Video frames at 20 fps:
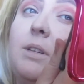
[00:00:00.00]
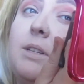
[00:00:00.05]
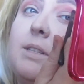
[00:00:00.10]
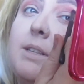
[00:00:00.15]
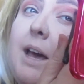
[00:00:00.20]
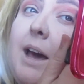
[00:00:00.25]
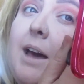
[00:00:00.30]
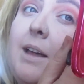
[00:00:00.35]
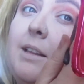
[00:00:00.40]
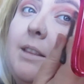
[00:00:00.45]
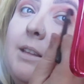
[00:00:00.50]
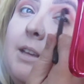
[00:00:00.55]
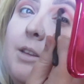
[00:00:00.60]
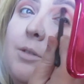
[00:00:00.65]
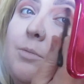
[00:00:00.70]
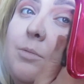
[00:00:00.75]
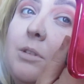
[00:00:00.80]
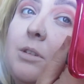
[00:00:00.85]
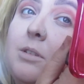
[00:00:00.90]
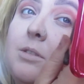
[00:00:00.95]
sad and the other
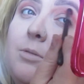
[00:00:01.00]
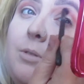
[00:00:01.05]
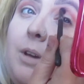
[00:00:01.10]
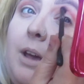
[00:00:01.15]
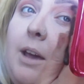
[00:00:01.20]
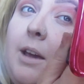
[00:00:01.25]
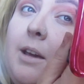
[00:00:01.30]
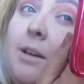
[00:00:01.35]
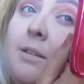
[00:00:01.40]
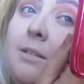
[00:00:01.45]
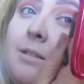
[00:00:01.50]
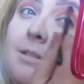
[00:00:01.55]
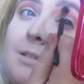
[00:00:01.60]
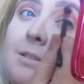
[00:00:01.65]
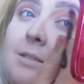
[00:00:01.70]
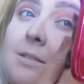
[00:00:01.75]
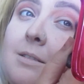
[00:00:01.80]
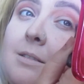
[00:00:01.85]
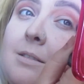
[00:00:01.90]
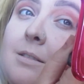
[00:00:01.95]
one looks okay.
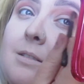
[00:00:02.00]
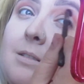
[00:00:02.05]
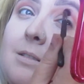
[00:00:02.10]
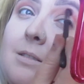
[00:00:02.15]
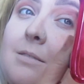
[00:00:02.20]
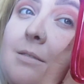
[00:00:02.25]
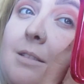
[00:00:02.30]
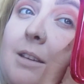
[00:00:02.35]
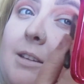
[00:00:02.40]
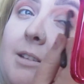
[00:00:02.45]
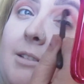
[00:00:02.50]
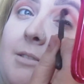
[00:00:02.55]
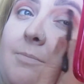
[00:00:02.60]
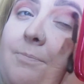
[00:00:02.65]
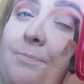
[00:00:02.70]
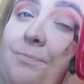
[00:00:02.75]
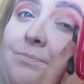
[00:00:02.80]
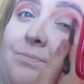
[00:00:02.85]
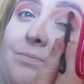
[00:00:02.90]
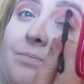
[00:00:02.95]
Like,
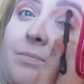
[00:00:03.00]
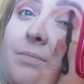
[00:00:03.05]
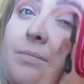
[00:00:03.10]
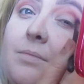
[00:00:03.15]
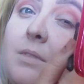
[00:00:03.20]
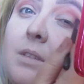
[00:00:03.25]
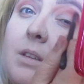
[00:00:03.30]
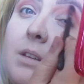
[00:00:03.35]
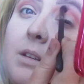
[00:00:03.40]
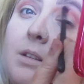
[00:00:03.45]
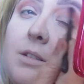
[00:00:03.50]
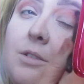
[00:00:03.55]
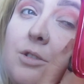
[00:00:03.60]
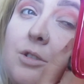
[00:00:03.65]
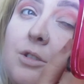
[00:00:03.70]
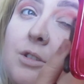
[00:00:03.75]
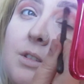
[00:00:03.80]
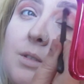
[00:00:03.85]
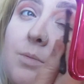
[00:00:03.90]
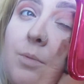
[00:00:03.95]
it's
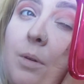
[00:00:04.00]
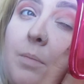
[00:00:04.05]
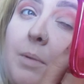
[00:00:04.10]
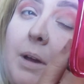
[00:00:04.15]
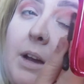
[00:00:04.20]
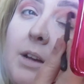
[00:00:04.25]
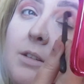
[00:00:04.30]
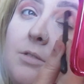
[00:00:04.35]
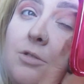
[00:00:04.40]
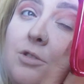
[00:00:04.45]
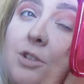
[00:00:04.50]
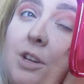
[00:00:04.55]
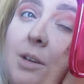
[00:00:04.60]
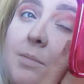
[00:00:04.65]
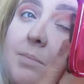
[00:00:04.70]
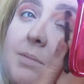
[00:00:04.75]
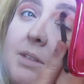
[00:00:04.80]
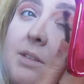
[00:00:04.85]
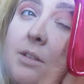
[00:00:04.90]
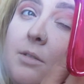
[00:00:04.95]
just the way my eyes are
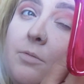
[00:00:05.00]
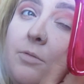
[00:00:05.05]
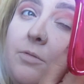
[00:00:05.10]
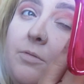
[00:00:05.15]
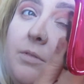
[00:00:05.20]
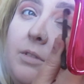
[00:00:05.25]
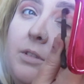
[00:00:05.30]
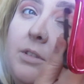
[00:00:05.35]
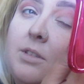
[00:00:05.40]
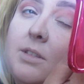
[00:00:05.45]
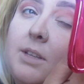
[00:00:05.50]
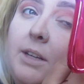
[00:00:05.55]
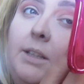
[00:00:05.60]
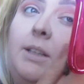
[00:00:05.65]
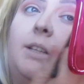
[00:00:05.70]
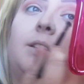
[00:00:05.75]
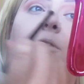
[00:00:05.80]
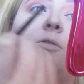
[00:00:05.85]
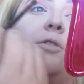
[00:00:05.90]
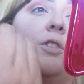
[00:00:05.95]
shaped. They're slightly
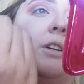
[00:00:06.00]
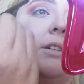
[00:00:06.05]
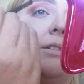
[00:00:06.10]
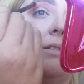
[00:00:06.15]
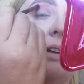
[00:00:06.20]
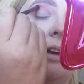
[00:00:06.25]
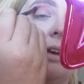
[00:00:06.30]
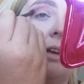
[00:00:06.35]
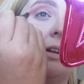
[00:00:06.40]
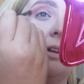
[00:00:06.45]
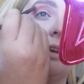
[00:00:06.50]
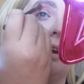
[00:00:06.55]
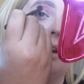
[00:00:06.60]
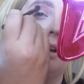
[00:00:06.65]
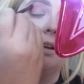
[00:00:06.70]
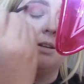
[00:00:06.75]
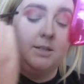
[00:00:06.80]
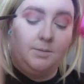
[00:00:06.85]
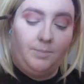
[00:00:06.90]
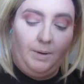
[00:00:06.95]
different and I
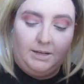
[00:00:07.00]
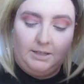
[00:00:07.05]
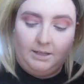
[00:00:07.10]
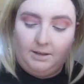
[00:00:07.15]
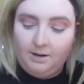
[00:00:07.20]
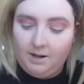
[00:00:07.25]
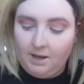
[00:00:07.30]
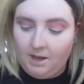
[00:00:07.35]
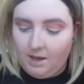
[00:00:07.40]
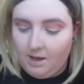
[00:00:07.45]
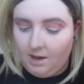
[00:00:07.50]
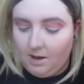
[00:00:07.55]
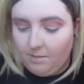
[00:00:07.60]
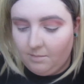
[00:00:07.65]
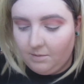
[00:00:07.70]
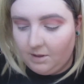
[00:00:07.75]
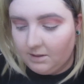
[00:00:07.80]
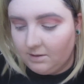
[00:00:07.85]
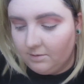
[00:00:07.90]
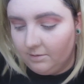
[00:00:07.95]
despise it.
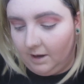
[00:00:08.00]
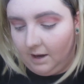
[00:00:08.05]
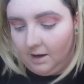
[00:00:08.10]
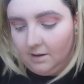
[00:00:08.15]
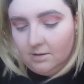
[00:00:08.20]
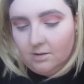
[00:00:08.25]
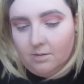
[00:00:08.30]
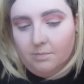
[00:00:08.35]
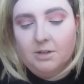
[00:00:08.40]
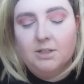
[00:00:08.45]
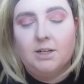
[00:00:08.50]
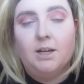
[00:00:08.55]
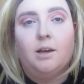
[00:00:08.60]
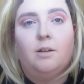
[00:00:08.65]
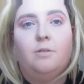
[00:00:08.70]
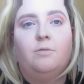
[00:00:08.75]
That's okay. So I'm going to take a